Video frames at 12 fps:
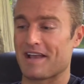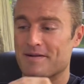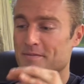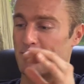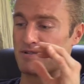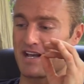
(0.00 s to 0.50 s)

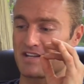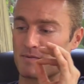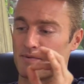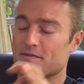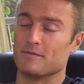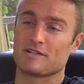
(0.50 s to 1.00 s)
I'm obsessed
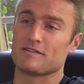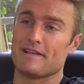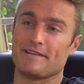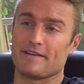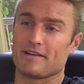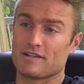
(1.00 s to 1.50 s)
with
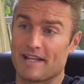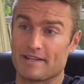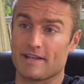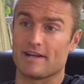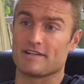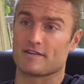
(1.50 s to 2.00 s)

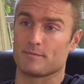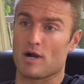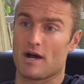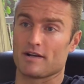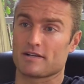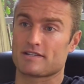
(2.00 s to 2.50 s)
cleanliness of
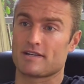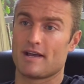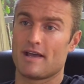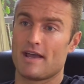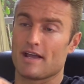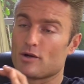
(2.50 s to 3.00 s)
products
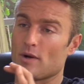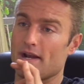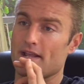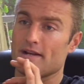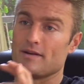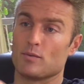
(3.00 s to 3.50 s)
and
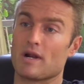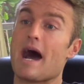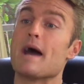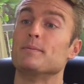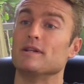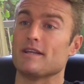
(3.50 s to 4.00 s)
creating what
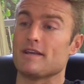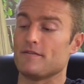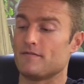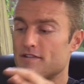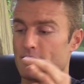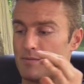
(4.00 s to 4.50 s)
I
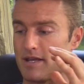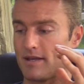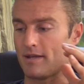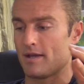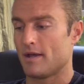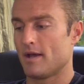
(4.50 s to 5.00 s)
believe to
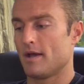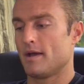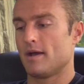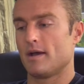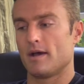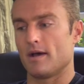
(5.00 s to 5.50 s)
be
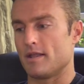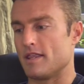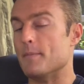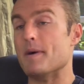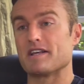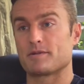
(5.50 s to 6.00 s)

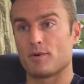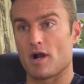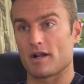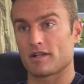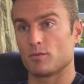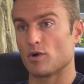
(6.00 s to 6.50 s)
the best
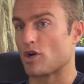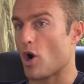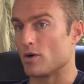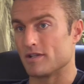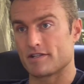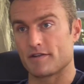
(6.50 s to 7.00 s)
product,
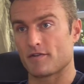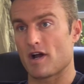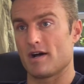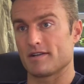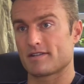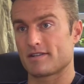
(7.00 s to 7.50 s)
regardless of
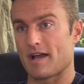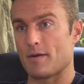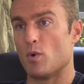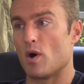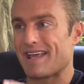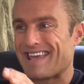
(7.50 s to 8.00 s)
cost. I
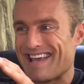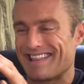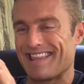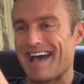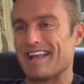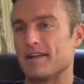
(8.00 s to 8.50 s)
want to
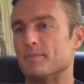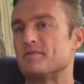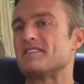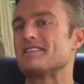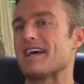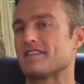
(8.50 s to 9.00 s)
get that
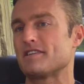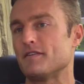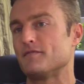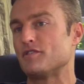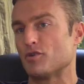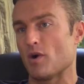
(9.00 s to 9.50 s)

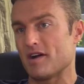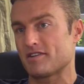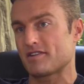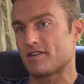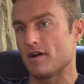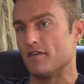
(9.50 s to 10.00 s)
obsessive
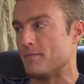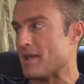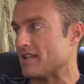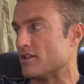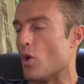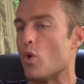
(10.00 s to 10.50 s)
trust of
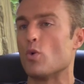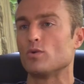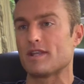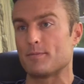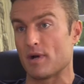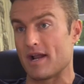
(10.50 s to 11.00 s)
being the
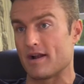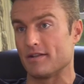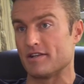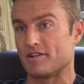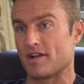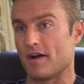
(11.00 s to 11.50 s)
only brand on
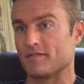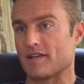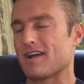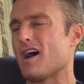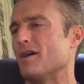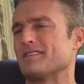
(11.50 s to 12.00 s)
the shelves,
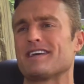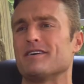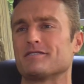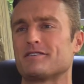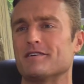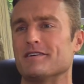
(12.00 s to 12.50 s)
like, oh, it's
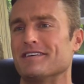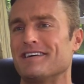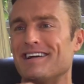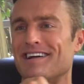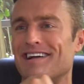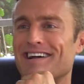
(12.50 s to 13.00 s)
Alitura.
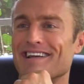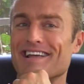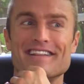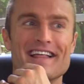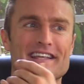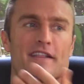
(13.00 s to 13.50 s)

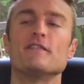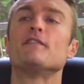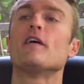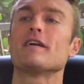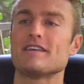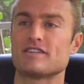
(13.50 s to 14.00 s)
And like the
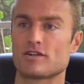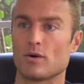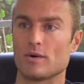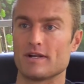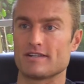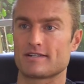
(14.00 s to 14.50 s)
funny
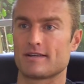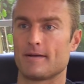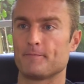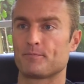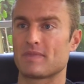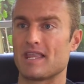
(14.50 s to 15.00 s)
stories
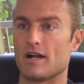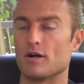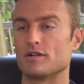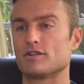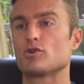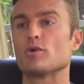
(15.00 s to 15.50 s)
that
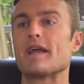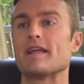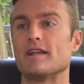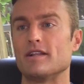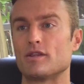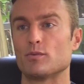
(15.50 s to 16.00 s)
are
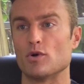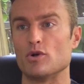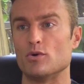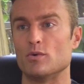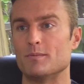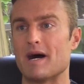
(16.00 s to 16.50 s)
created
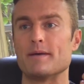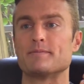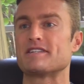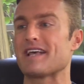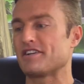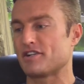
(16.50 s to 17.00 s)
through my
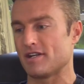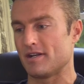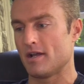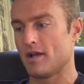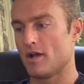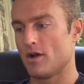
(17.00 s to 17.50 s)

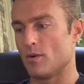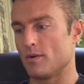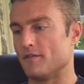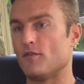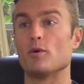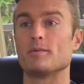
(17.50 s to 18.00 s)
obsession
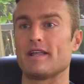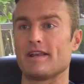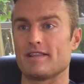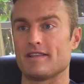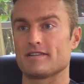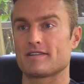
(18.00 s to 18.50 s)
when
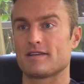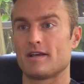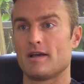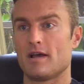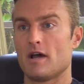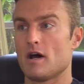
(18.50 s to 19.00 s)
formulating these.
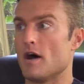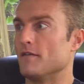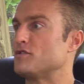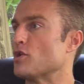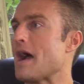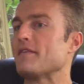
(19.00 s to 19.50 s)

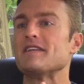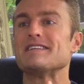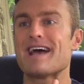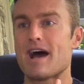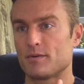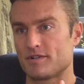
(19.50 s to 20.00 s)
Of driving
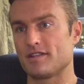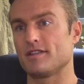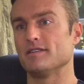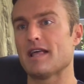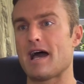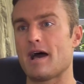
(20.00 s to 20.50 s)
down to
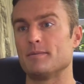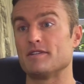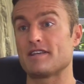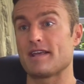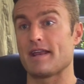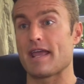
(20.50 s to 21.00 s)
the lab and
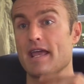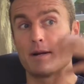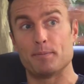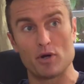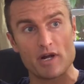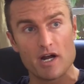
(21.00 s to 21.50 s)
saying,
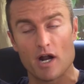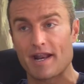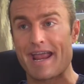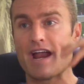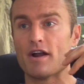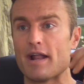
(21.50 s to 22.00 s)
Anna, putting on a
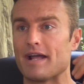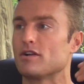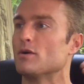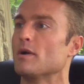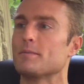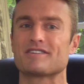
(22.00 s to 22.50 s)
hairnet,
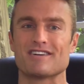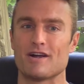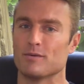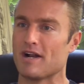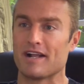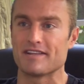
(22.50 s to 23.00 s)
going, I'm
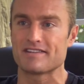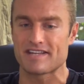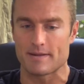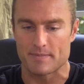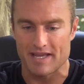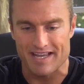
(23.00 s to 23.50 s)
sorry, we're not on the
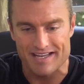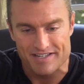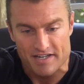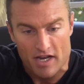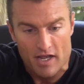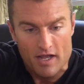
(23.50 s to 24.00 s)
same page,
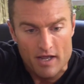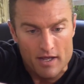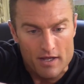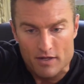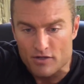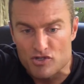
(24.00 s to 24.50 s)
and
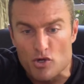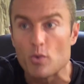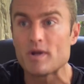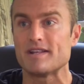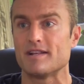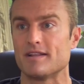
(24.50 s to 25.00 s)

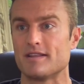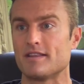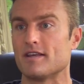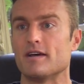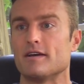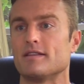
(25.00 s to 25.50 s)
doing
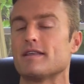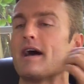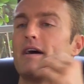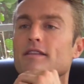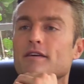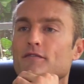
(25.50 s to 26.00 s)
the,
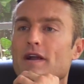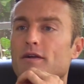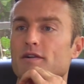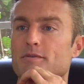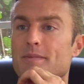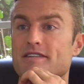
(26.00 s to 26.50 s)
the, the
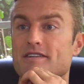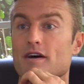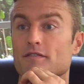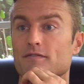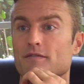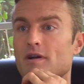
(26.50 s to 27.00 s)
fragrance
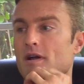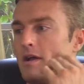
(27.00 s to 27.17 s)
myself